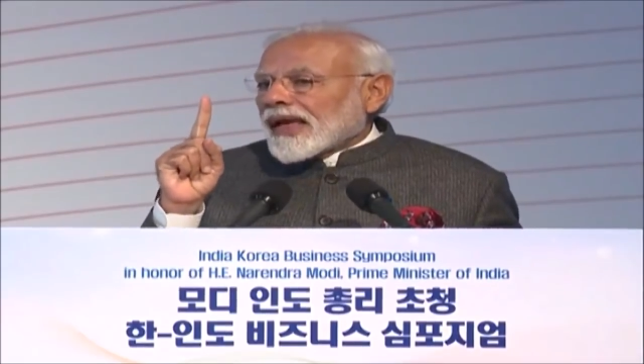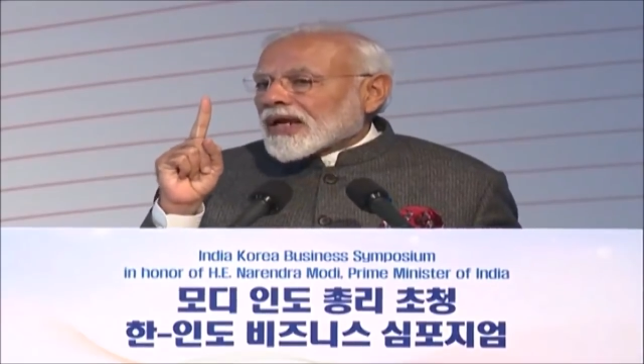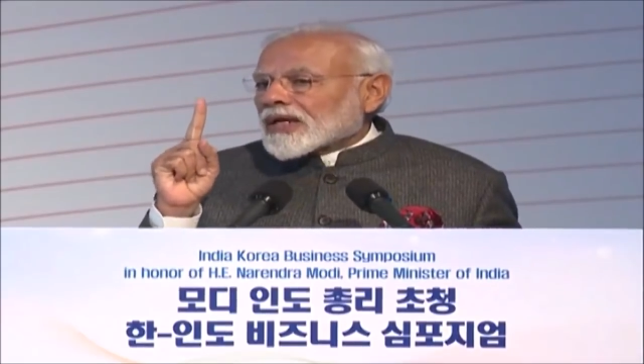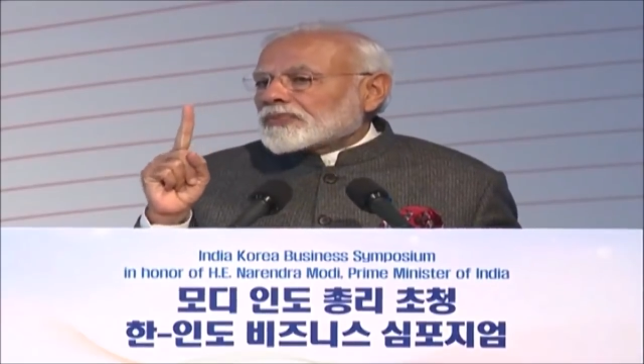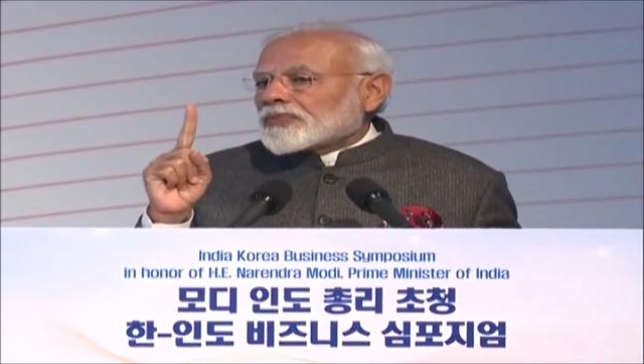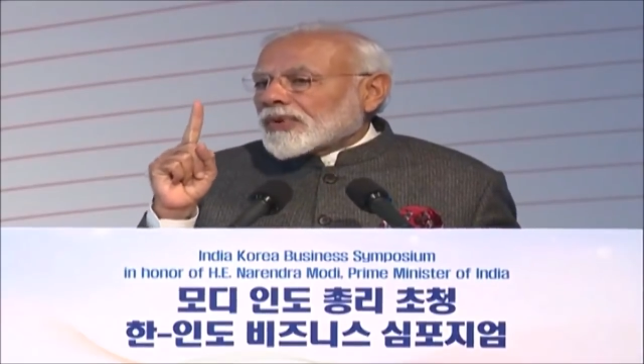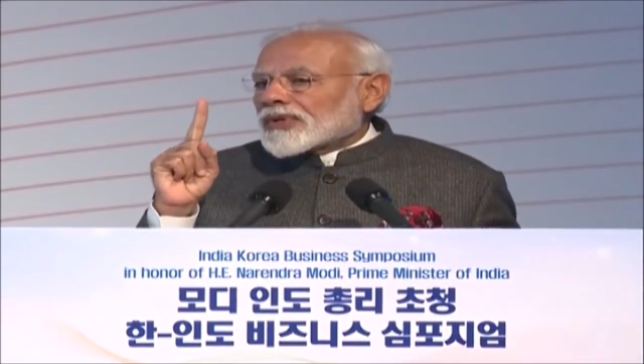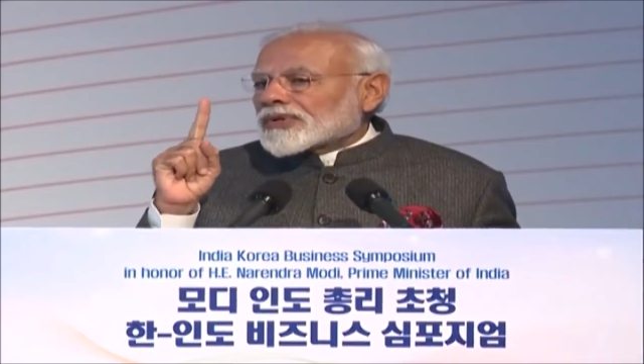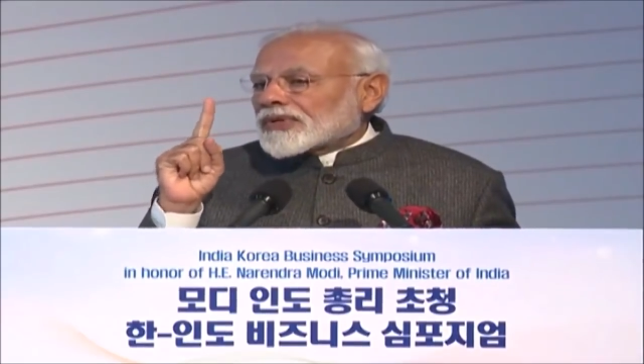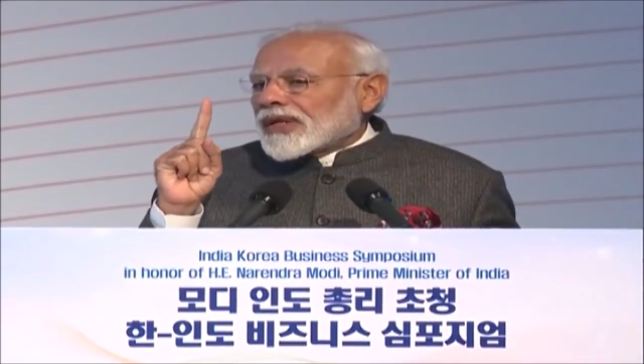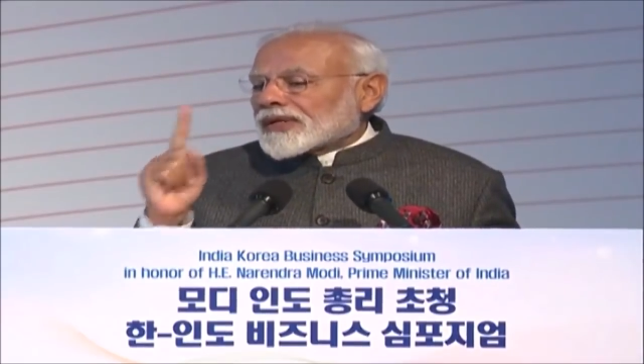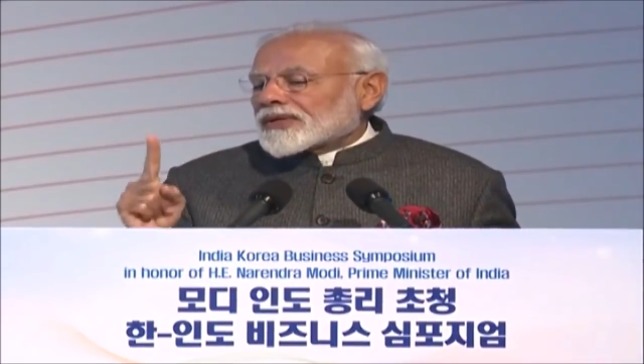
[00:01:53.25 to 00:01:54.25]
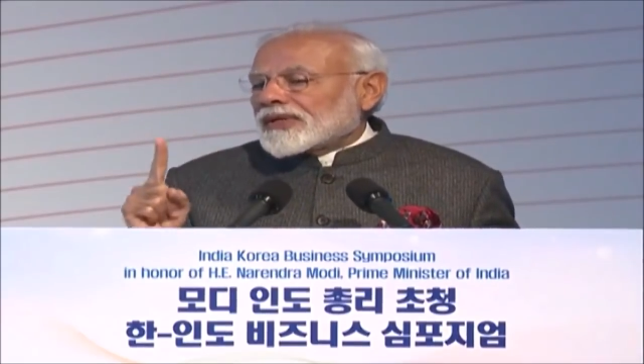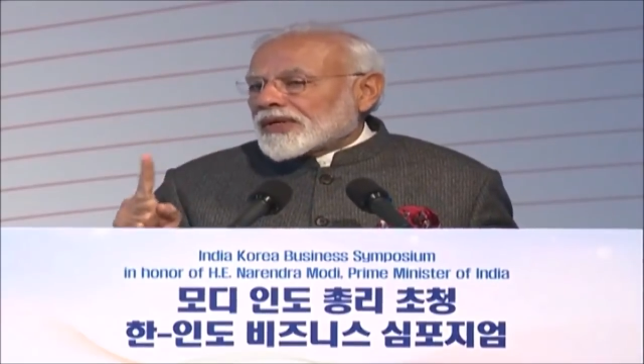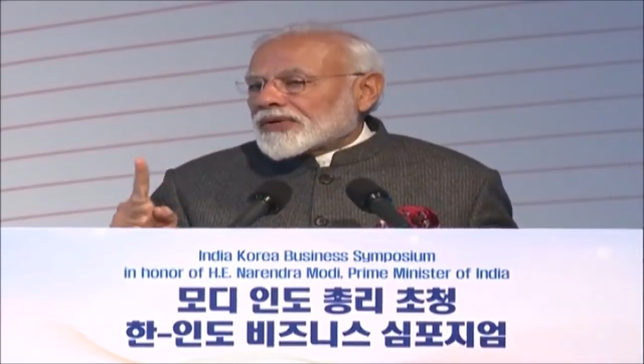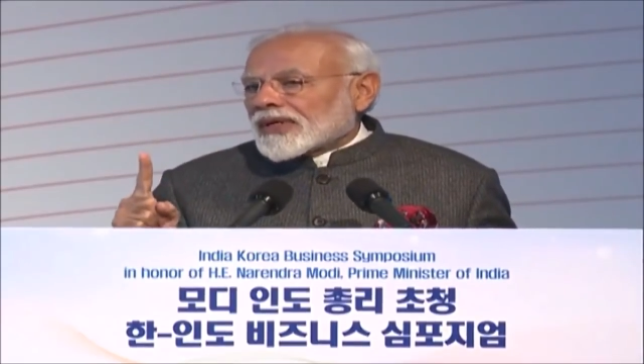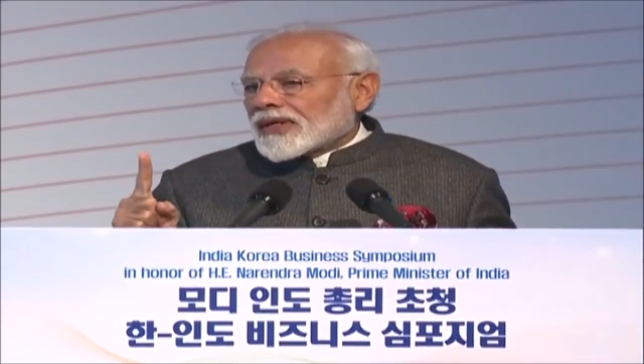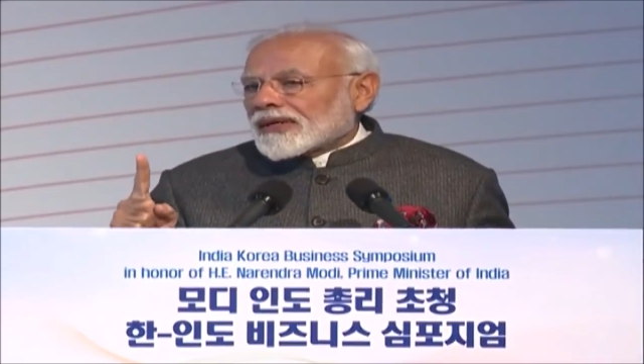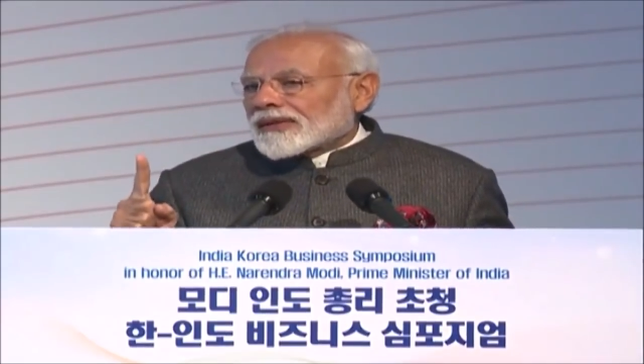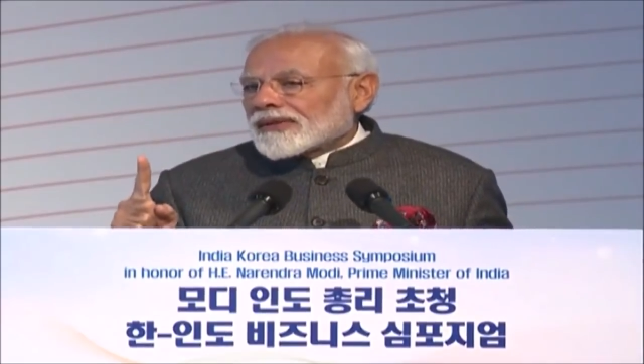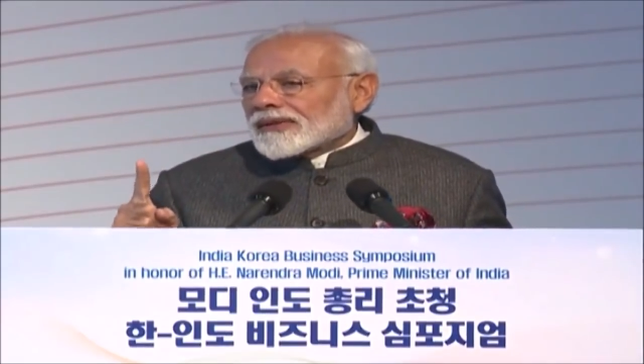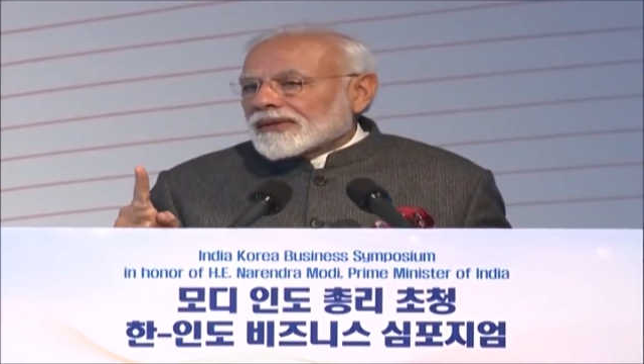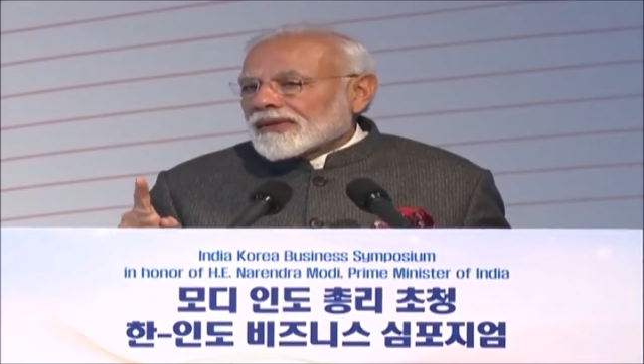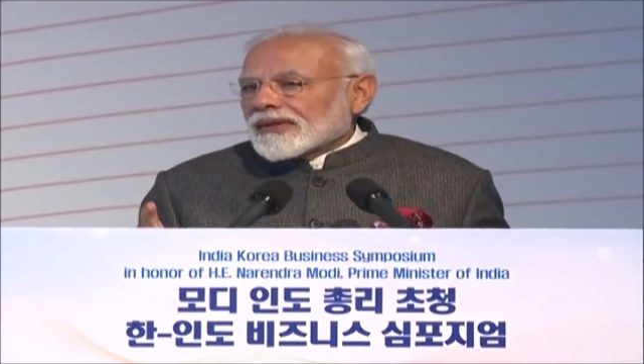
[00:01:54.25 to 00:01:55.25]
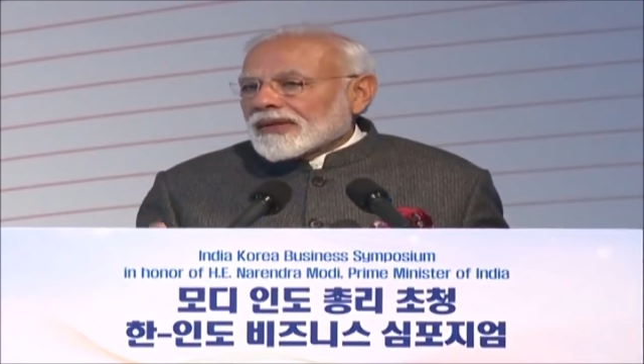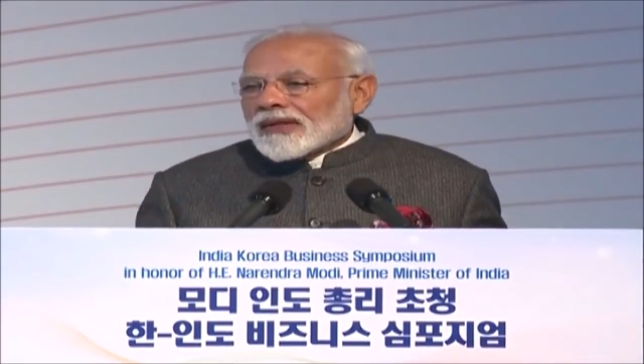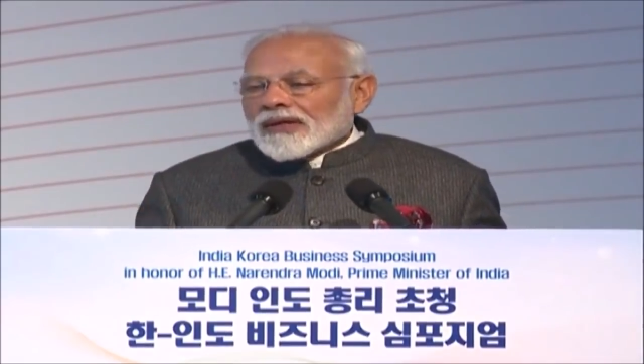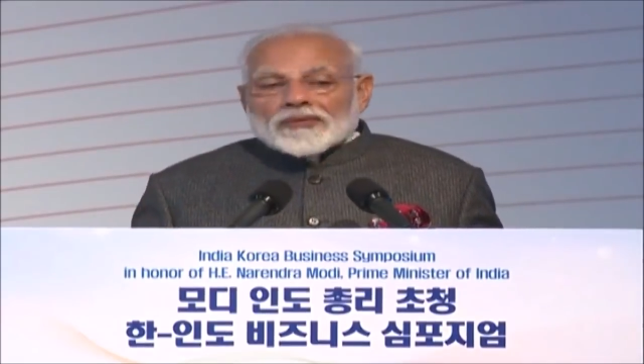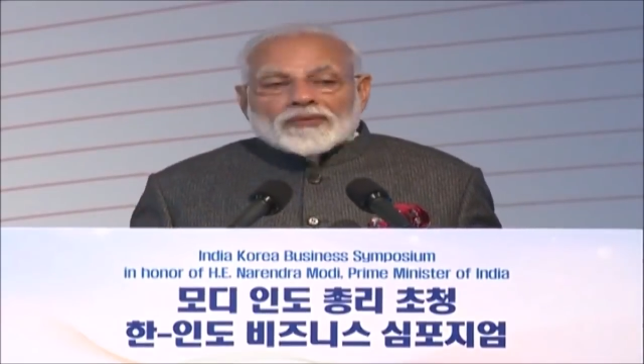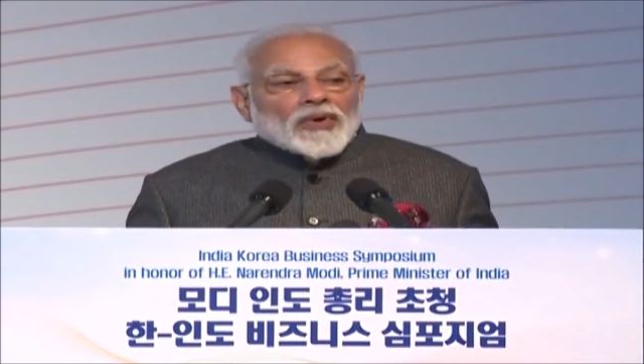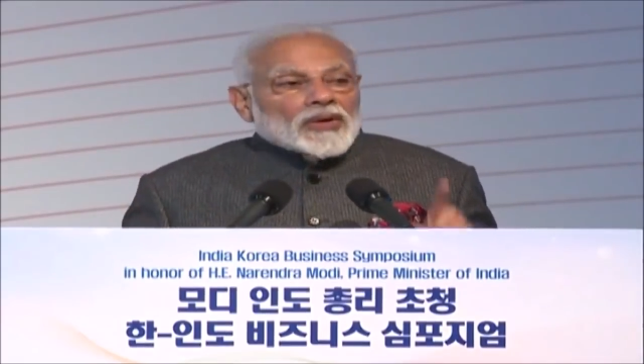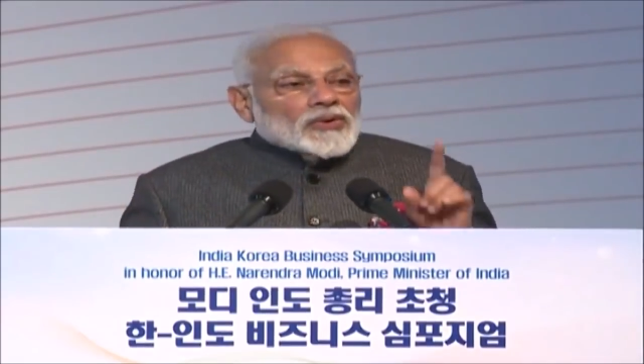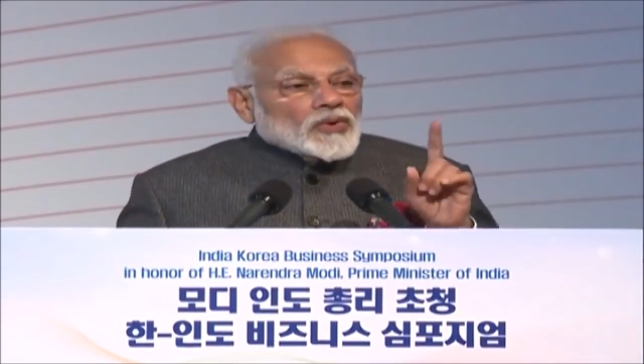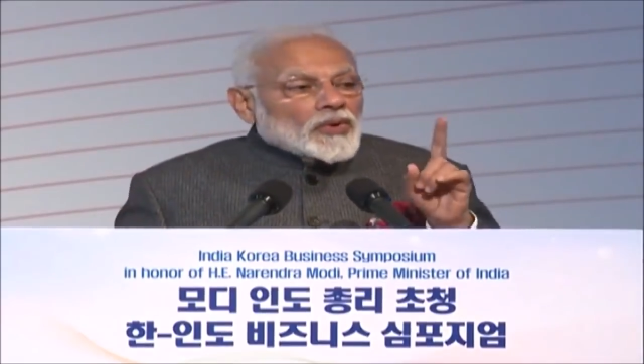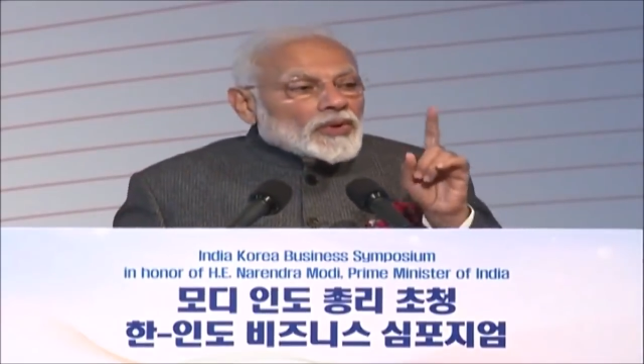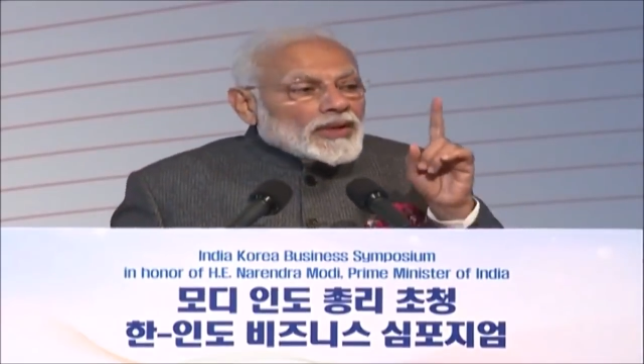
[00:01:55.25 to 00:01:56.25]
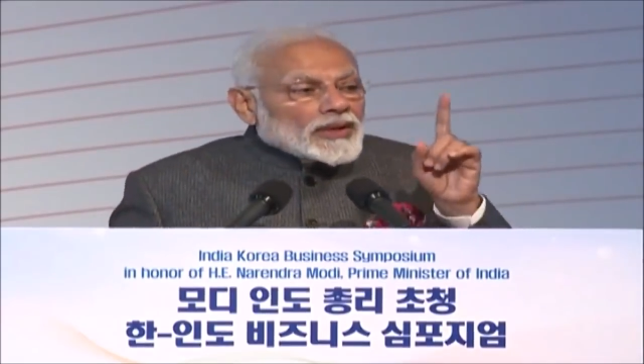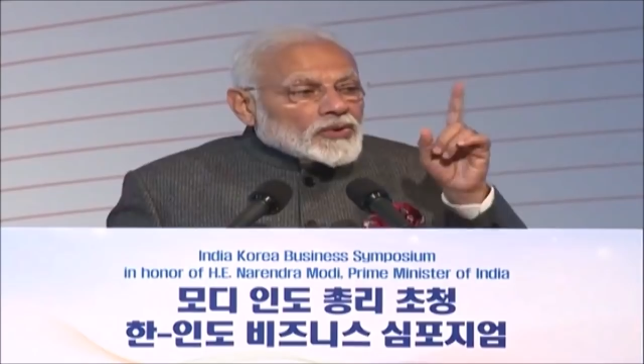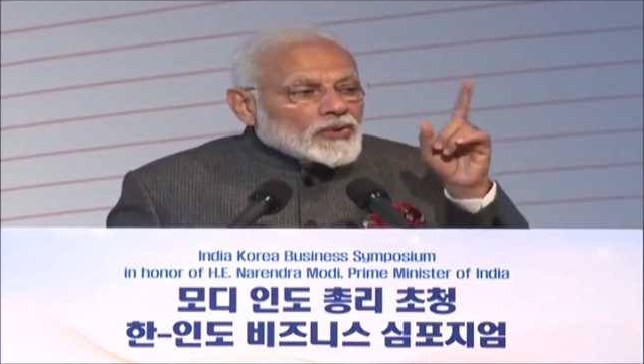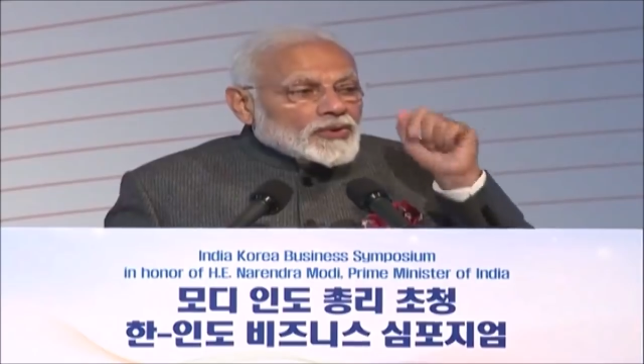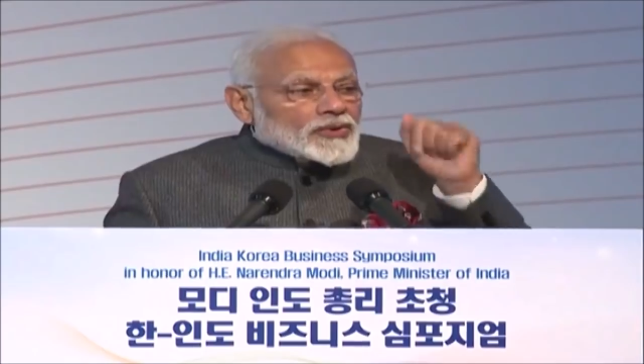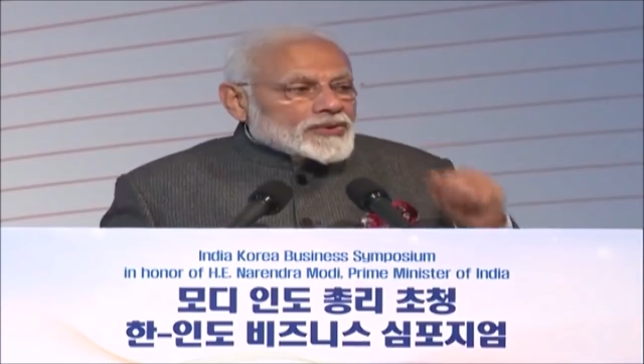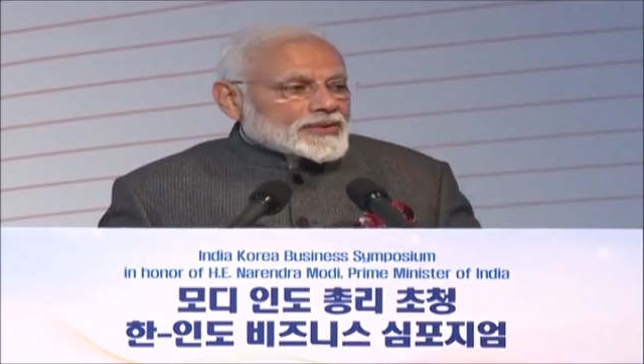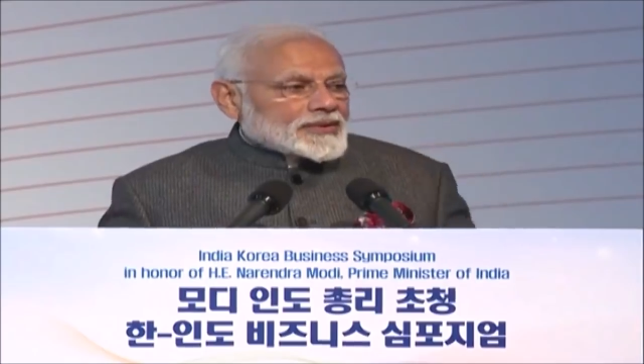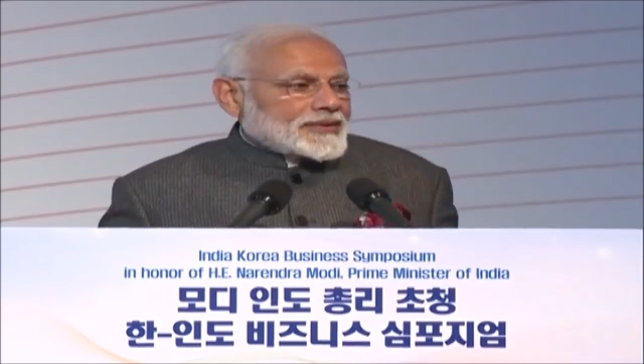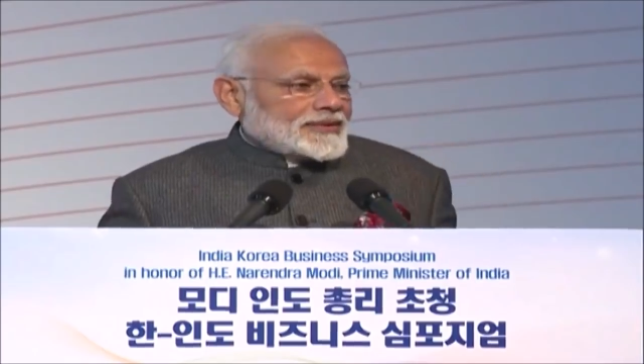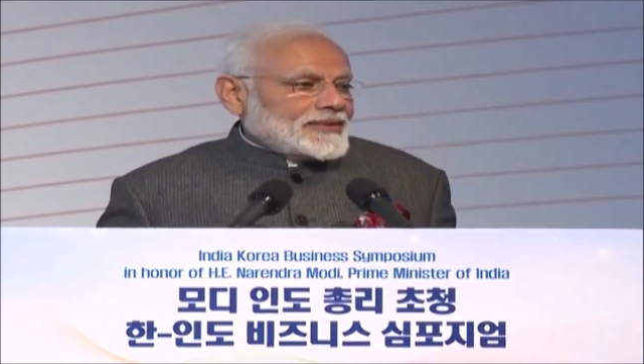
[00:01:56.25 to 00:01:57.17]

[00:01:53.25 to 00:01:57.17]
export destination for Korean goods.